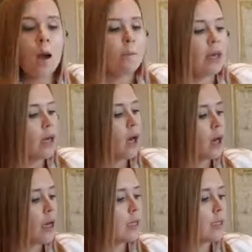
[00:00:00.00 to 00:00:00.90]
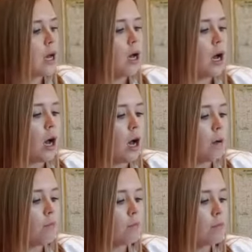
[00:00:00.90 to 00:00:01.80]
because
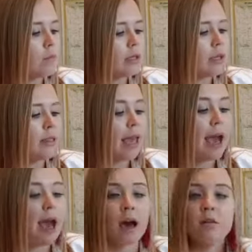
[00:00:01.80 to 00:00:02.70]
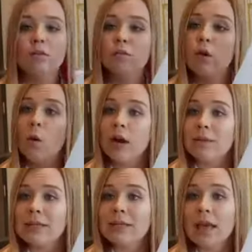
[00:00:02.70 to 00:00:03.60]
they have
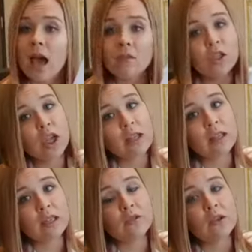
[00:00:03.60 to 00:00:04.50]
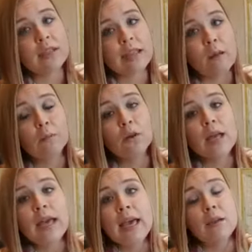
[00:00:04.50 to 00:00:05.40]
requirements. They have a checklist. For example,
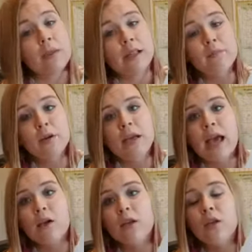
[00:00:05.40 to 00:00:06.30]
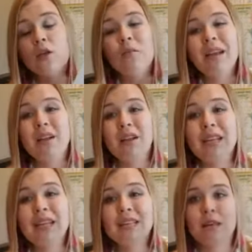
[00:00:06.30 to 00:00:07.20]
in Mecklenburg County, you might not
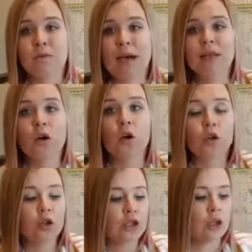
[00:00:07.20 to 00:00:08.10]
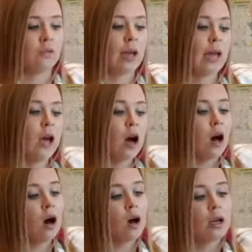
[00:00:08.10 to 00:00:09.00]
need setbacks on your survey.
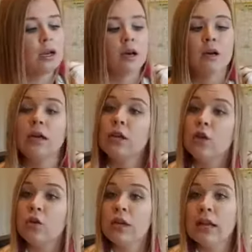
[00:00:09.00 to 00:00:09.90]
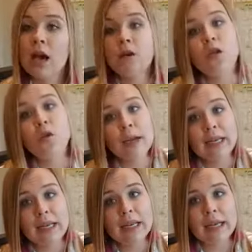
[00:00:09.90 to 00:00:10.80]
In Union County, you might
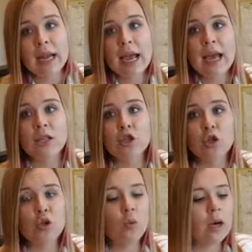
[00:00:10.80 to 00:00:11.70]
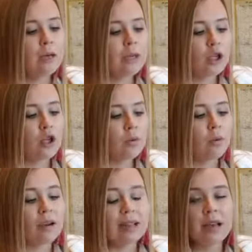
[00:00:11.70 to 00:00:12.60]
need it. And so you want to make sure to
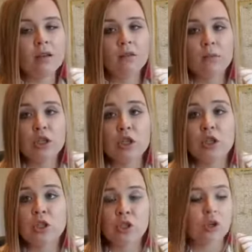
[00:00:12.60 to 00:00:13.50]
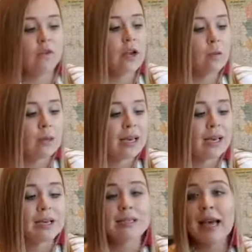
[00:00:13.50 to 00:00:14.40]
provide that information to the surveyor,
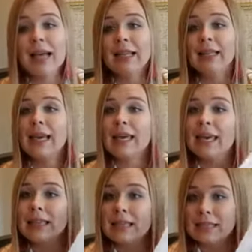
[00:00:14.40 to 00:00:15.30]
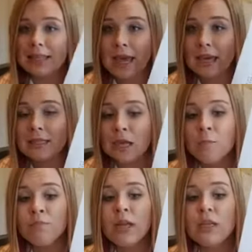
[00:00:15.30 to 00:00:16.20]
because, like in this case,
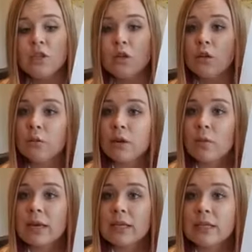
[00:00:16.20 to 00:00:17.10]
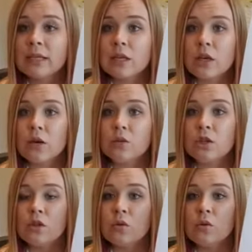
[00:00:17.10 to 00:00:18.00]
it took 3 weeks,
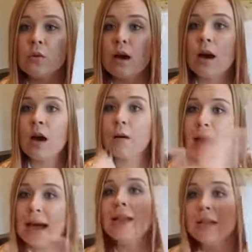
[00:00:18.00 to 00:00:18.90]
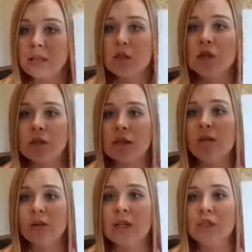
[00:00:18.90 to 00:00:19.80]
to add the additional
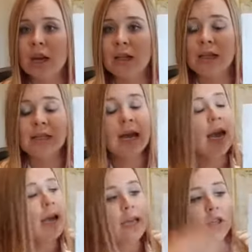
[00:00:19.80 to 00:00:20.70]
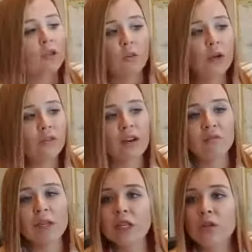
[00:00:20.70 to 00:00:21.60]
stuff on the checklist. It took
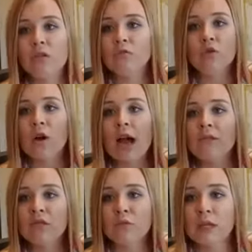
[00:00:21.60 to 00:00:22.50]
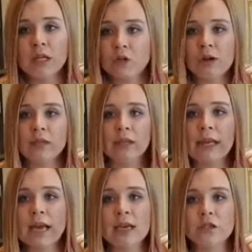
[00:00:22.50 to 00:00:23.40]
45-minute drives for me to drive to
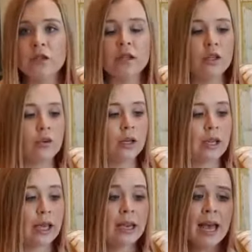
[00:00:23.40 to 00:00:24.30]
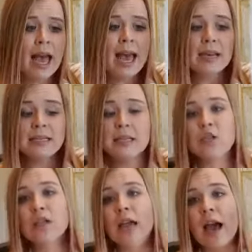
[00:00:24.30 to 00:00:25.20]
Lancaster to do it again. And
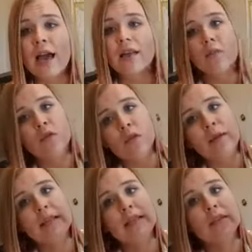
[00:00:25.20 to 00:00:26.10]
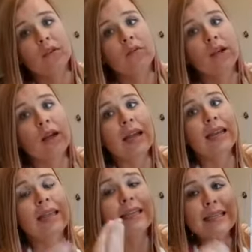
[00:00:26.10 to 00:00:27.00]
essentially, I had the most amazing surveyor, and
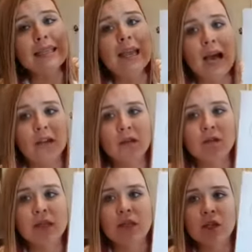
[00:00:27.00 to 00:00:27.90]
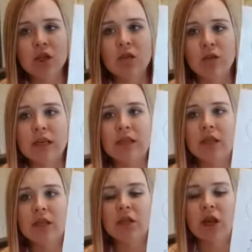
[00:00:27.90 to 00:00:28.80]
he did add those additional things
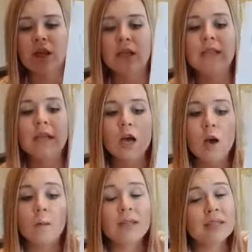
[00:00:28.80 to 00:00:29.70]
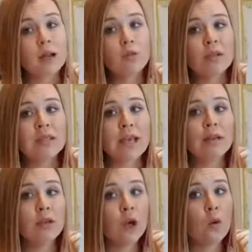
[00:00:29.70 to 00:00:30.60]
to the checklist. But some will say,
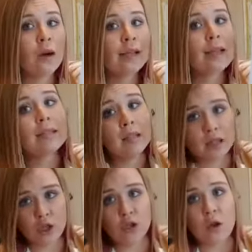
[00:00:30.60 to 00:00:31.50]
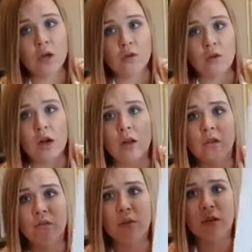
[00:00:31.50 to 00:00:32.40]
you know what, that's an additional
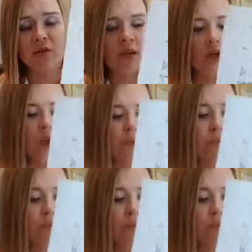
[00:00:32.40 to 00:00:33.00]
$100 for me to finish it.